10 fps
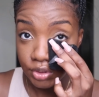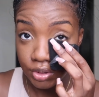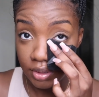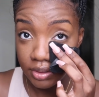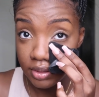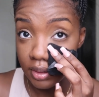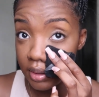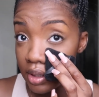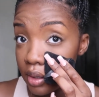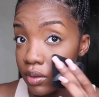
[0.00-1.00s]
just the
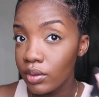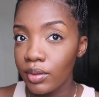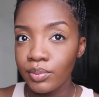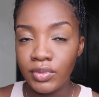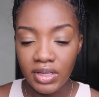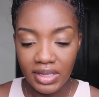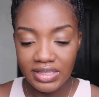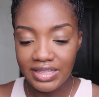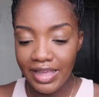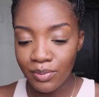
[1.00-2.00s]
inner corner.
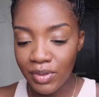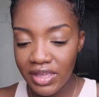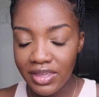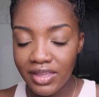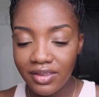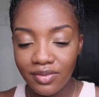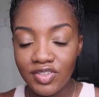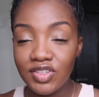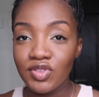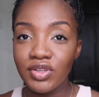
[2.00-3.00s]
It's like baking,
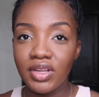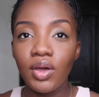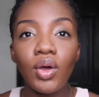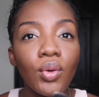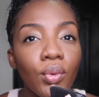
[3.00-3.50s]
just on a